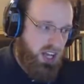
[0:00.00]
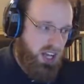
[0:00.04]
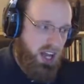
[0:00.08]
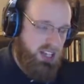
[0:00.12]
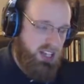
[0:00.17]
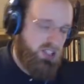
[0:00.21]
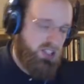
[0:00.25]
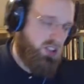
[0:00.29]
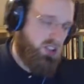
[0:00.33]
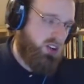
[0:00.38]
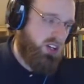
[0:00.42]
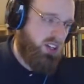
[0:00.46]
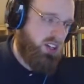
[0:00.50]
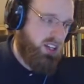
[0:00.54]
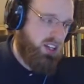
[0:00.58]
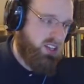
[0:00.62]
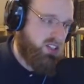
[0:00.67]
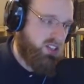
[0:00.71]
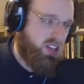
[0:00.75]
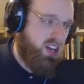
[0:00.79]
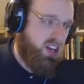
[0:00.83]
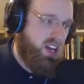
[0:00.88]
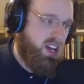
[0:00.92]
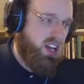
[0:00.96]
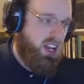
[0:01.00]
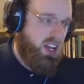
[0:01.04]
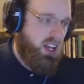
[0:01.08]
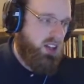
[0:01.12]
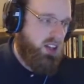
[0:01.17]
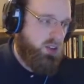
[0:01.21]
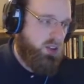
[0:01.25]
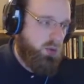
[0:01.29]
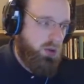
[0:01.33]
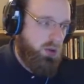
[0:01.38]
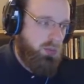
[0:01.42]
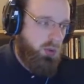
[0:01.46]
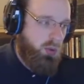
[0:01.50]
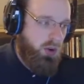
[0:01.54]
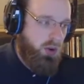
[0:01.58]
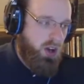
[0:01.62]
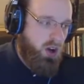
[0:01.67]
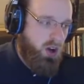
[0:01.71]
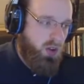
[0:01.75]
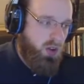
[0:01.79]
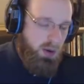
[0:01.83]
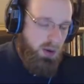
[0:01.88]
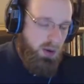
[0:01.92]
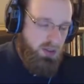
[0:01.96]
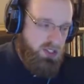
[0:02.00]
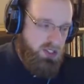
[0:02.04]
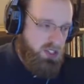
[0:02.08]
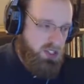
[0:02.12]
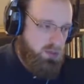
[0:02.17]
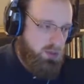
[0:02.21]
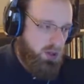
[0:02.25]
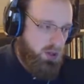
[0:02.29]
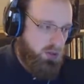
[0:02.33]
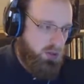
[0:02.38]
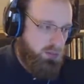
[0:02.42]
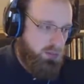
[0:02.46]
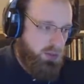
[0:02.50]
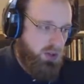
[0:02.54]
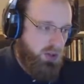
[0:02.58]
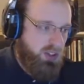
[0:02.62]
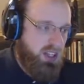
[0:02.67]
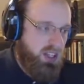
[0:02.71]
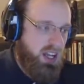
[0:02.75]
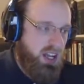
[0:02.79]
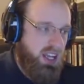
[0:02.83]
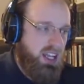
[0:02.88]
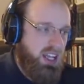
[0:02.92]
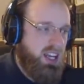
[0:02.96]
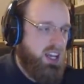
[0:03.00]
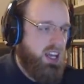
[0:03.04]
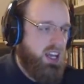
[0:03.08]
I started this in 3.0. That was its build birthday.